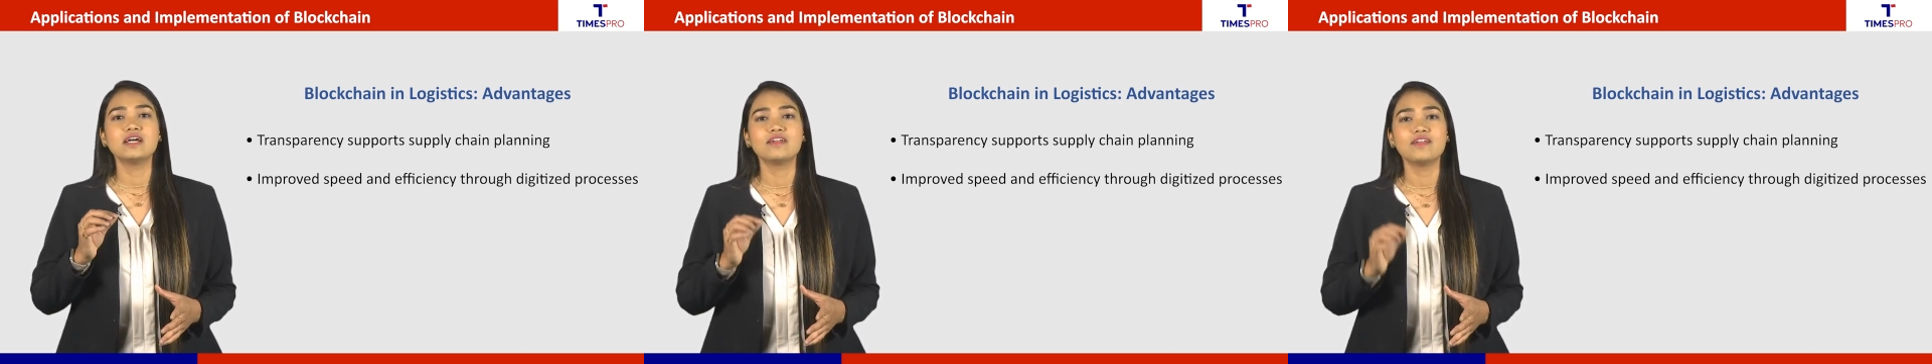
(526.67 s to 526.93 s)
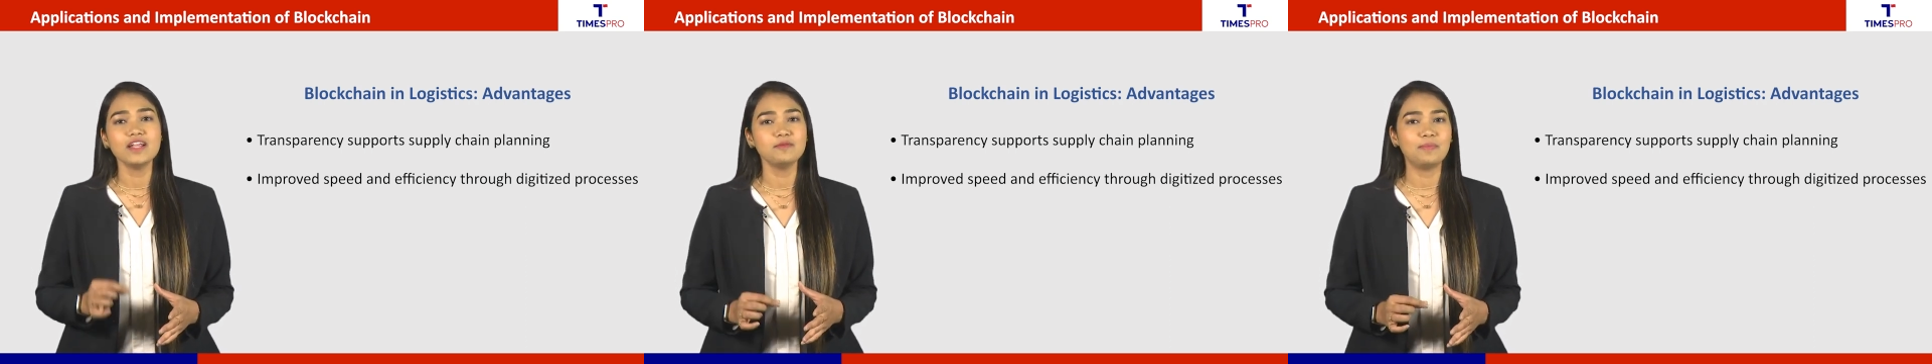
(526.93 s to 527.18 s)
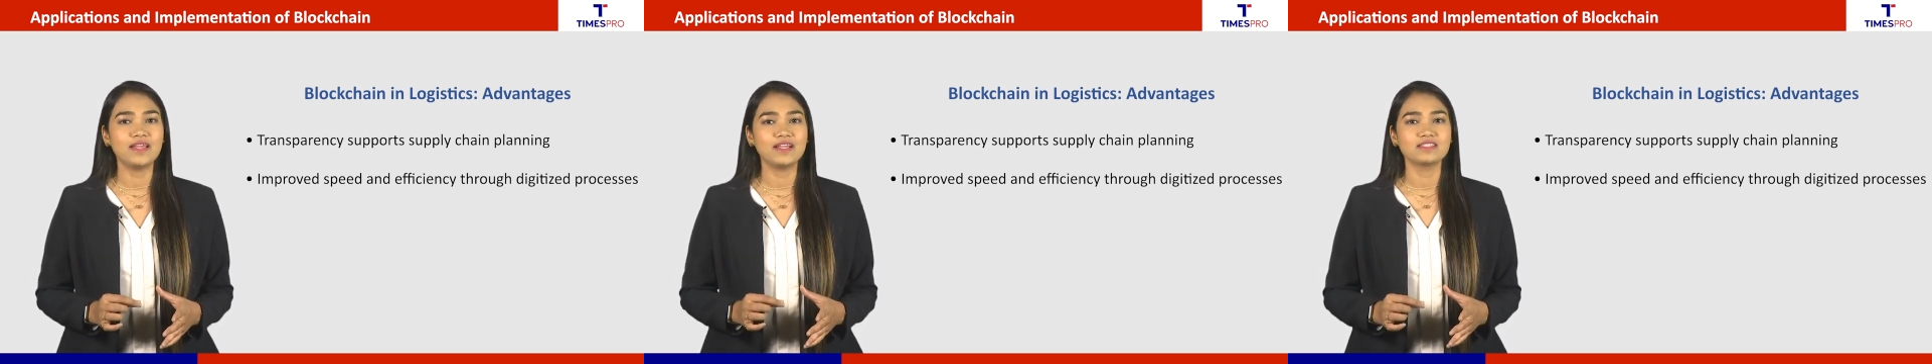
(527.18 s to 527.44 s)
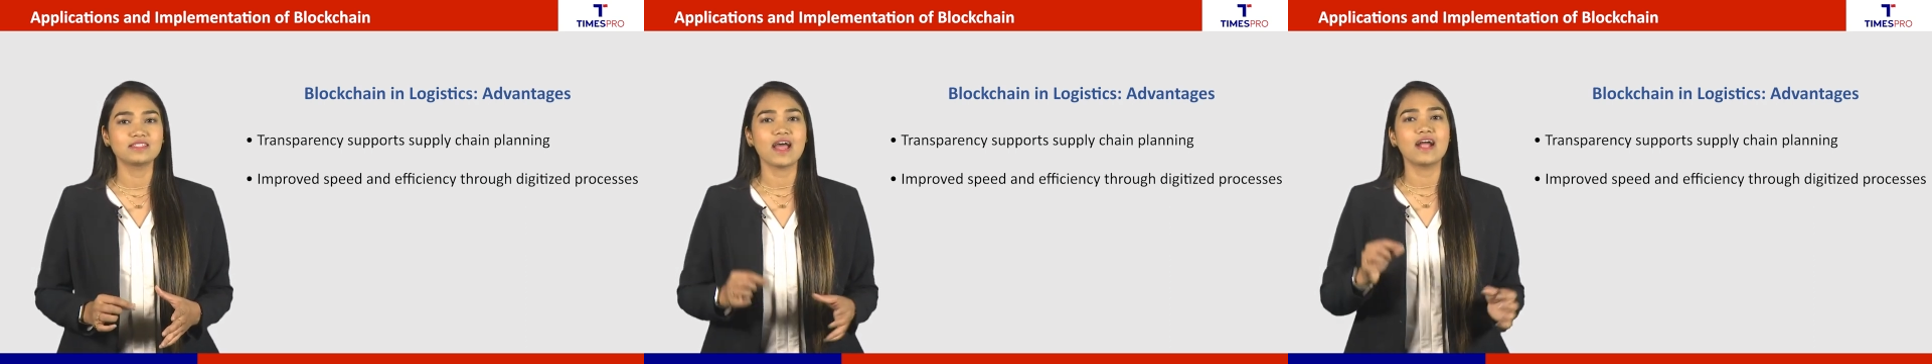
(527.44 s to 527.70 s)
right
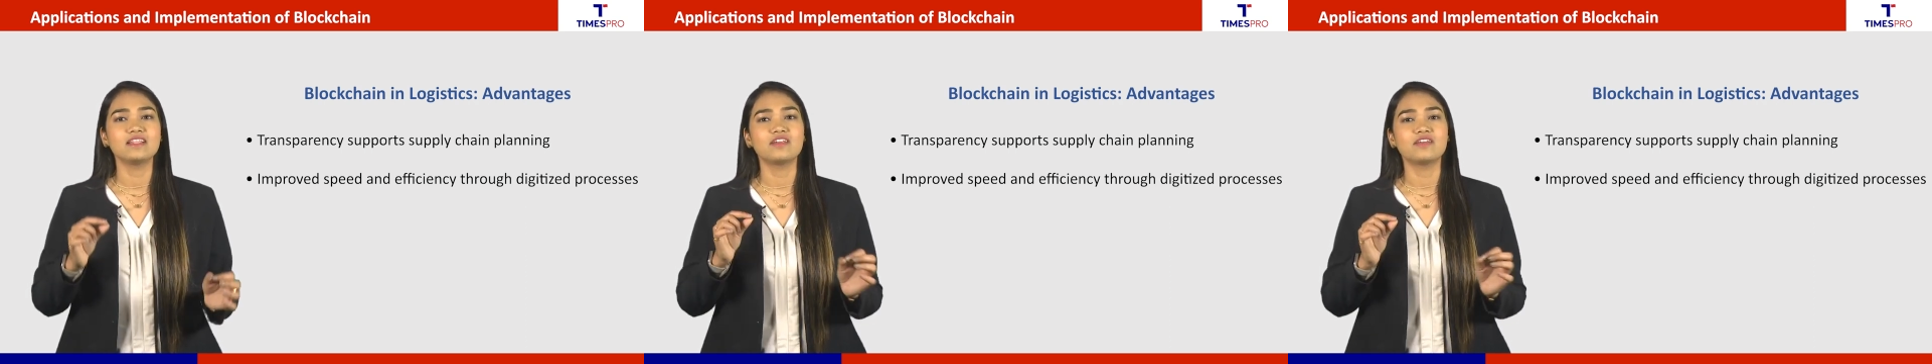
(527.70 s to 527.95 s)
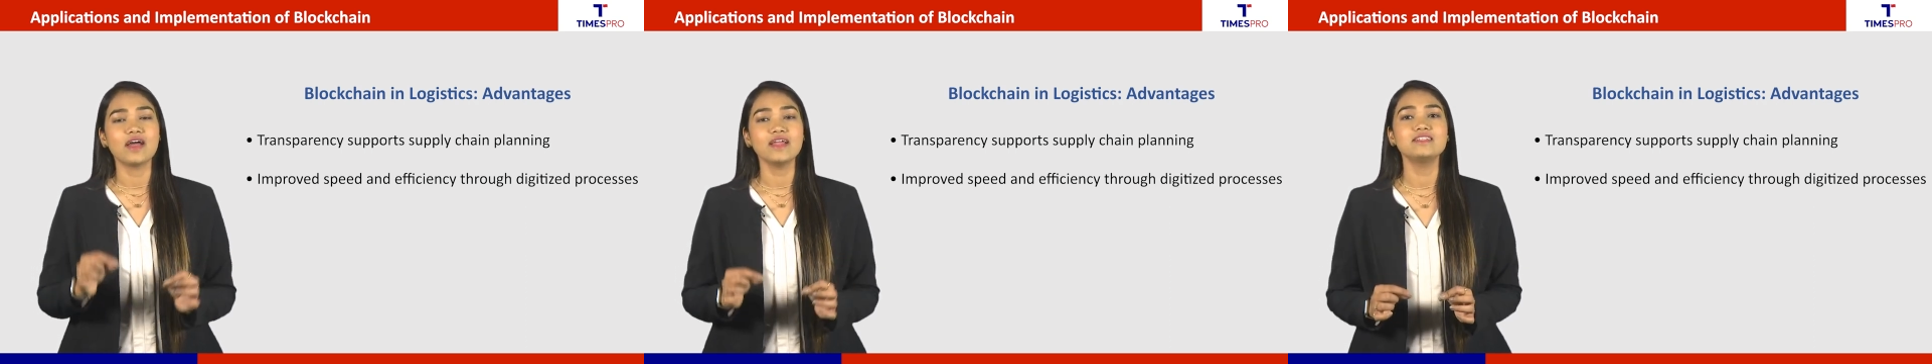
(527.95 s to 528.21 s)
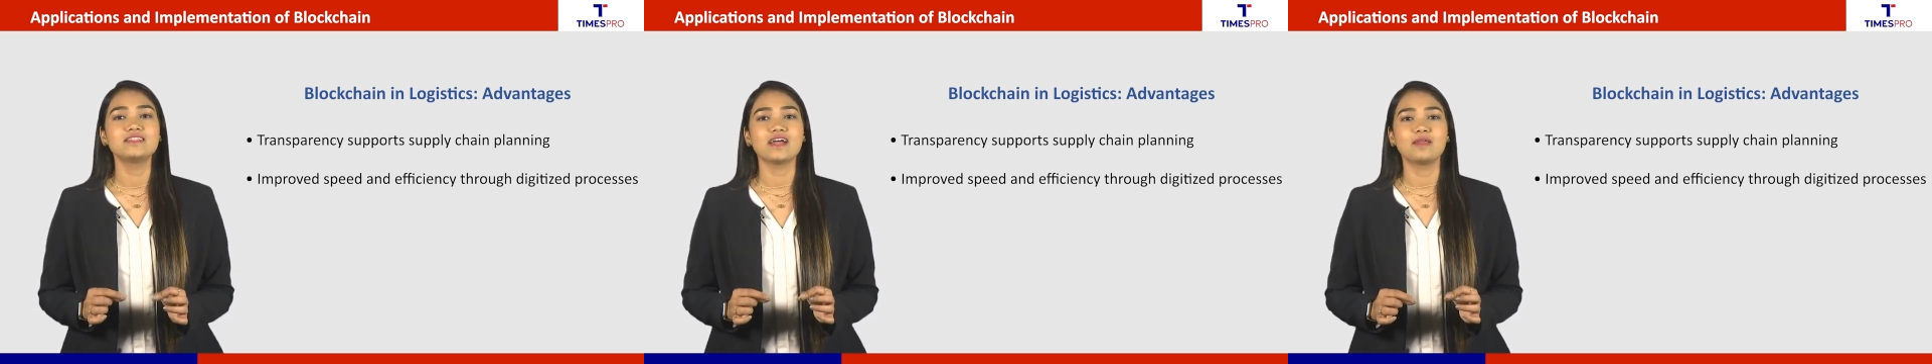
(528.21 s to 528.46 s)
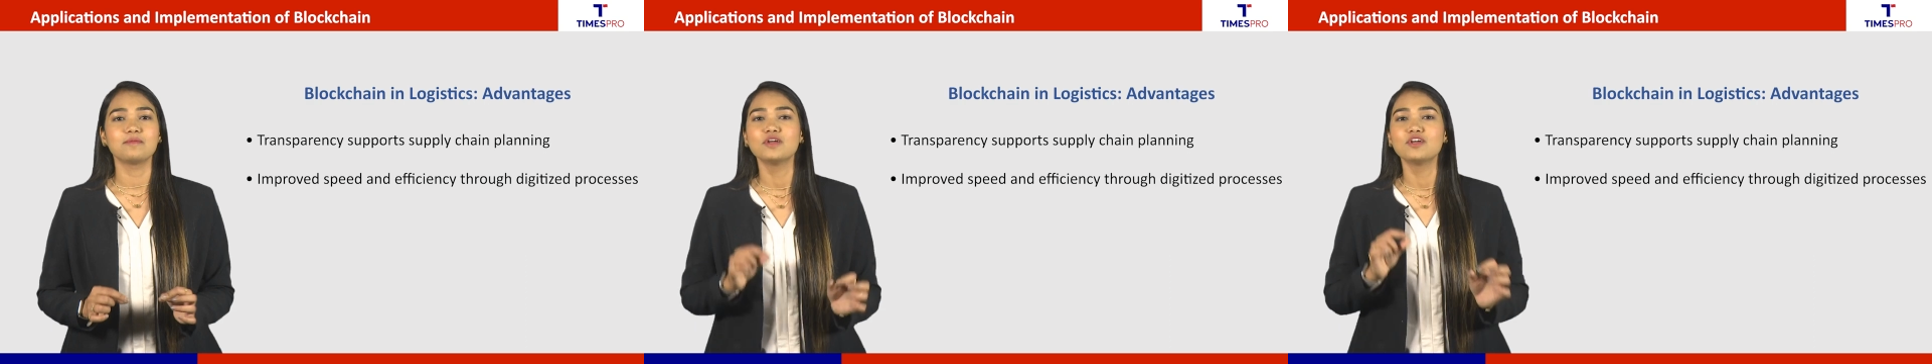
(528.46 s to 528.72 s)
place at the right
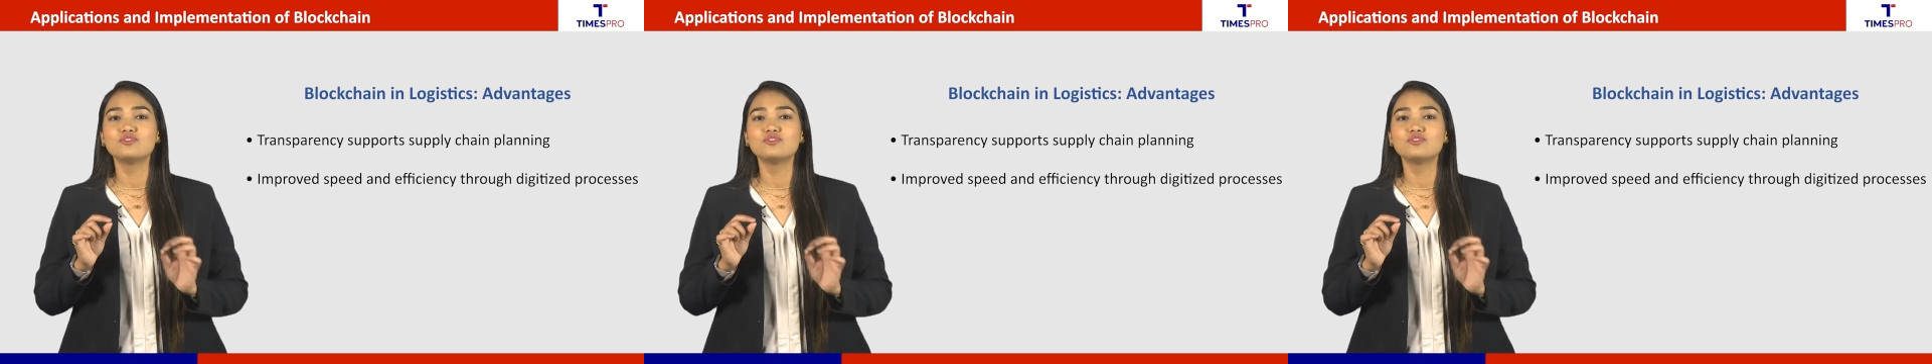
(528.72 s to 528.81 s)
time